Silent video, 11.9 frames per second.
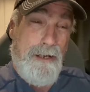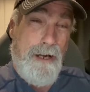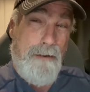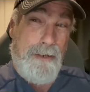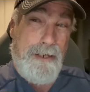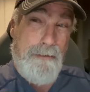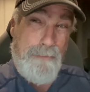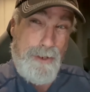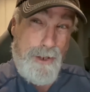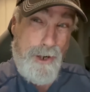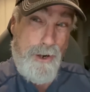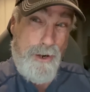I'm gonna get my
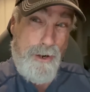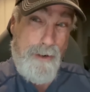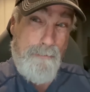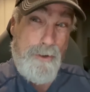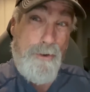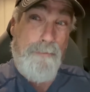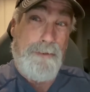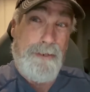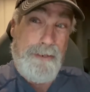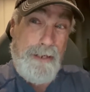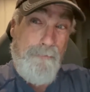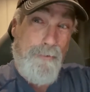car, I'm gonna go up to
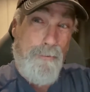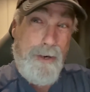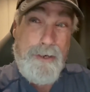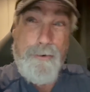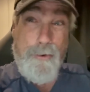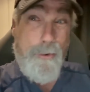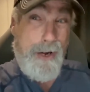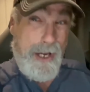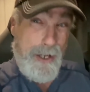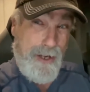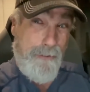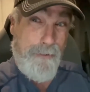Denver where I don't know
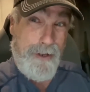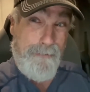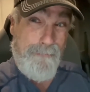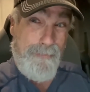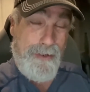anyone.